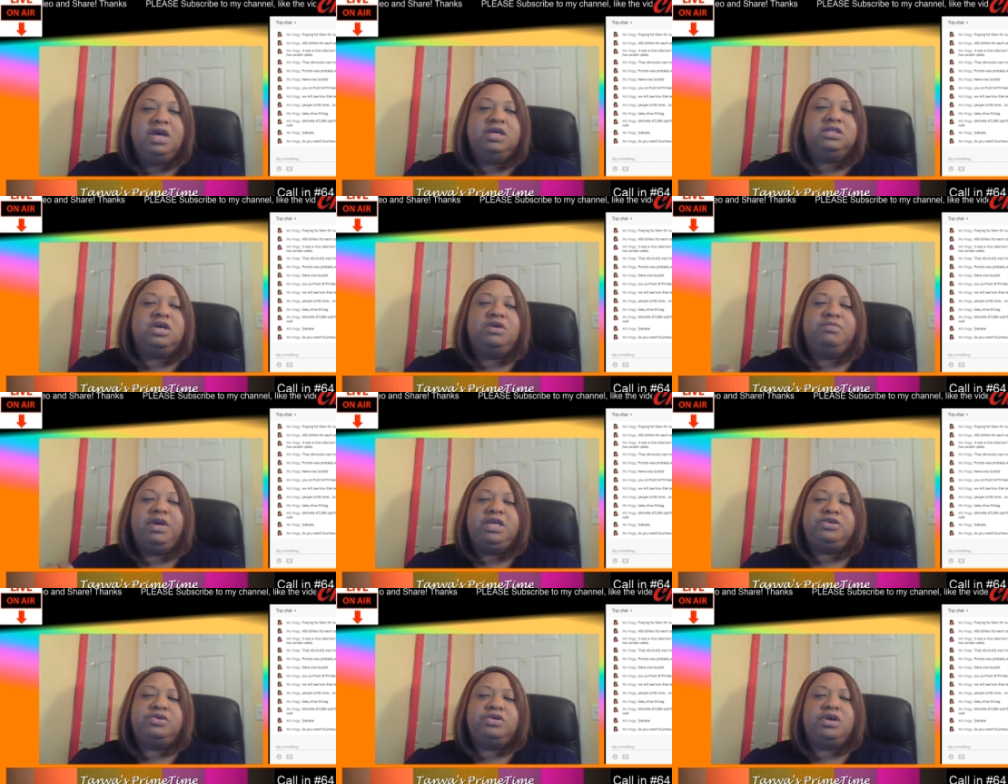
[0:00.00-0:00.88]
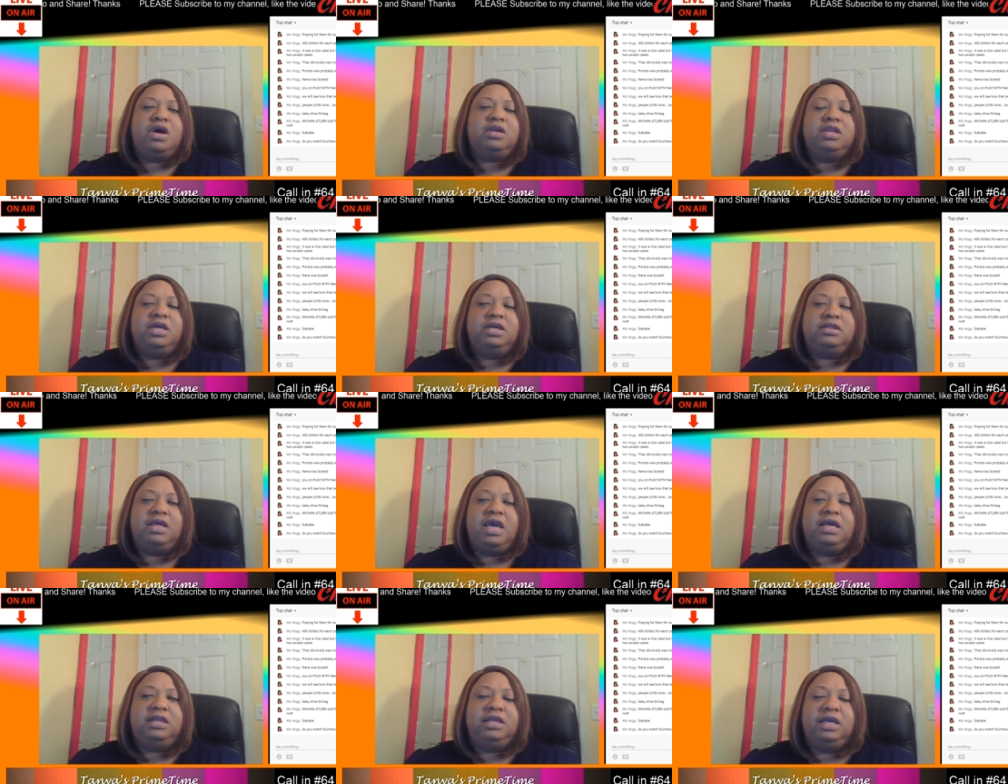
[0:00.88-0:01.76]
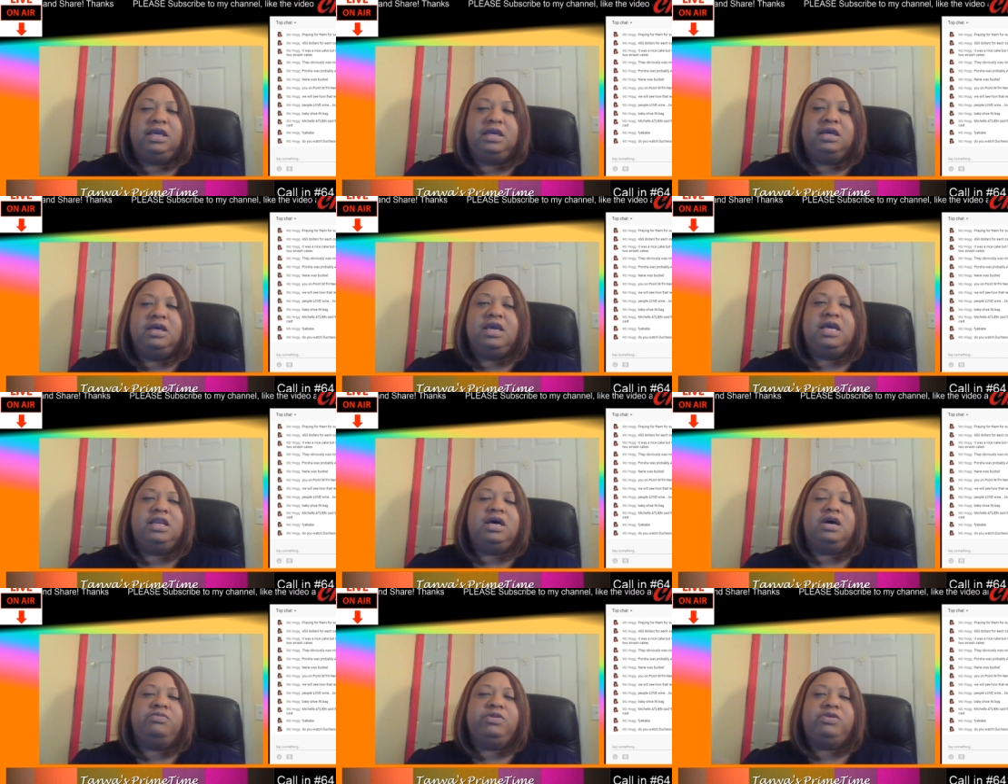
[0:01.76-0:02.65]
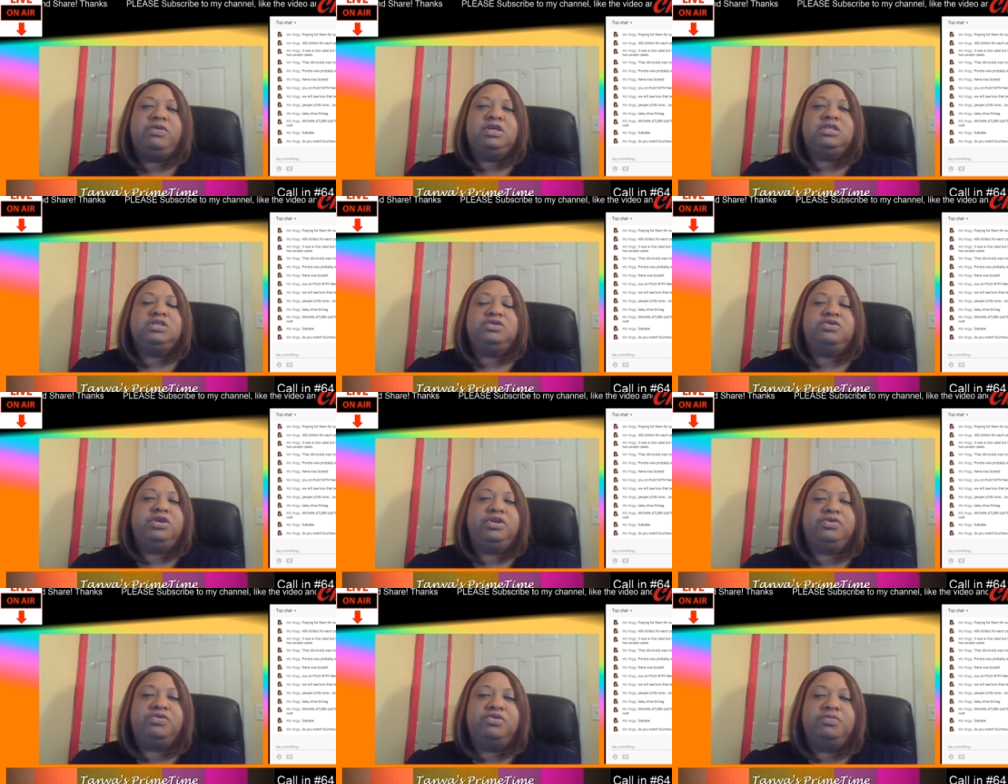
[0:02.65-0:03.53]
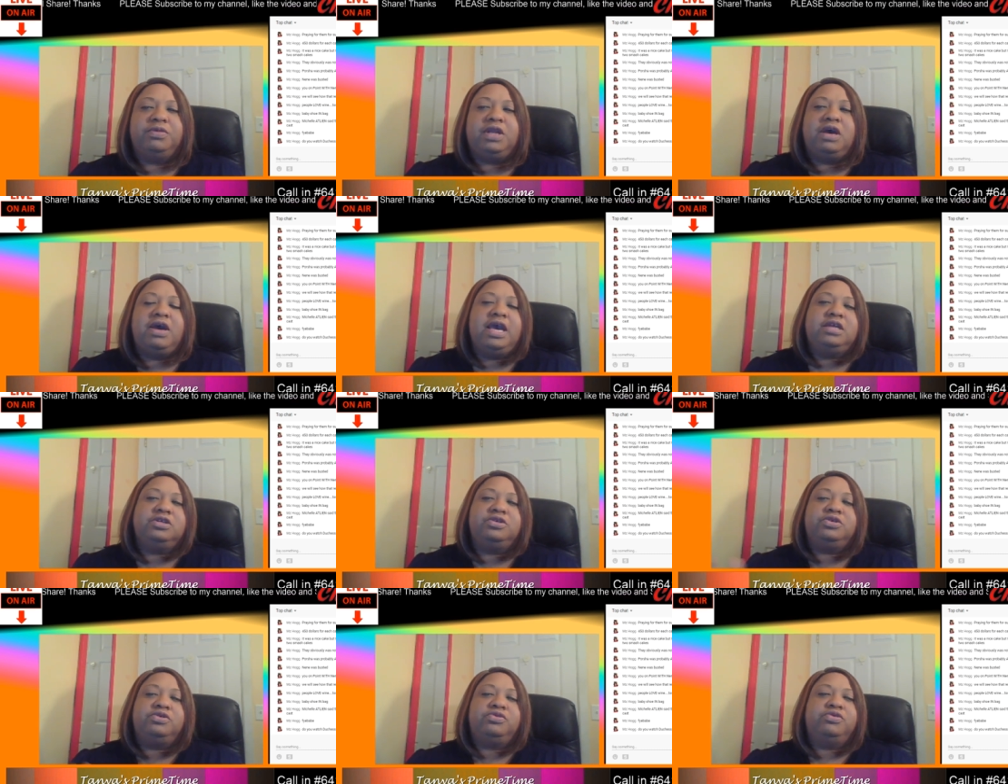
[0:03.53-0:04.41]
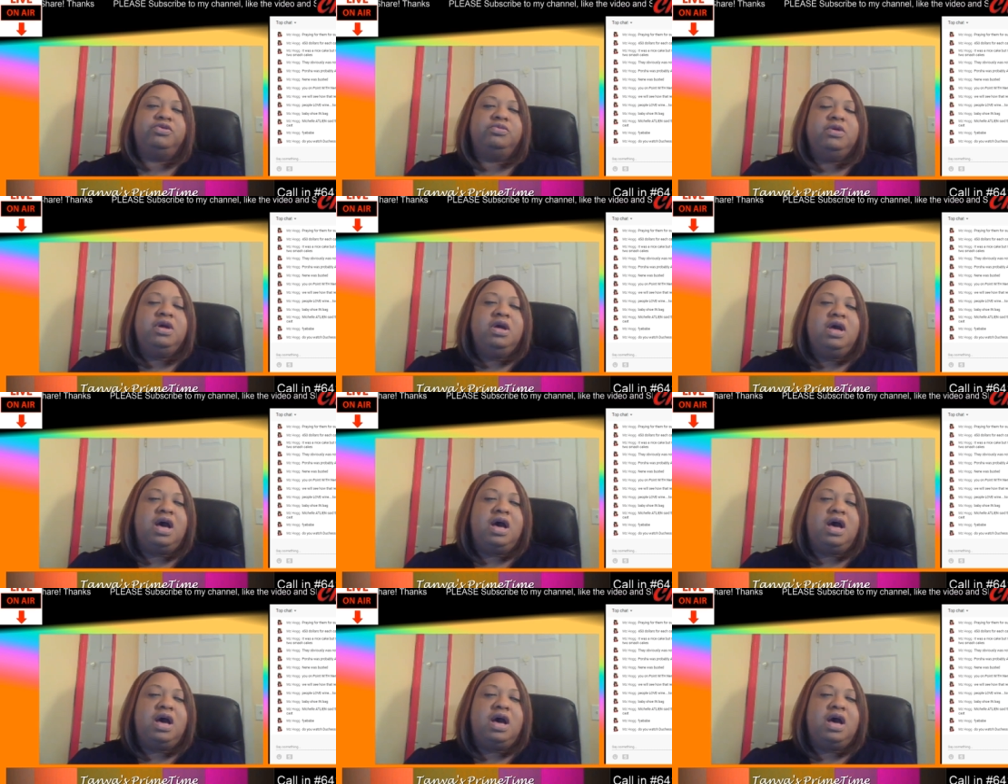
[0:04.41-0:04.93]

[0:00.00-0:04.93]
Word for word: So make sure y'all click that link and um, request to join the group, and I'll add you to the group.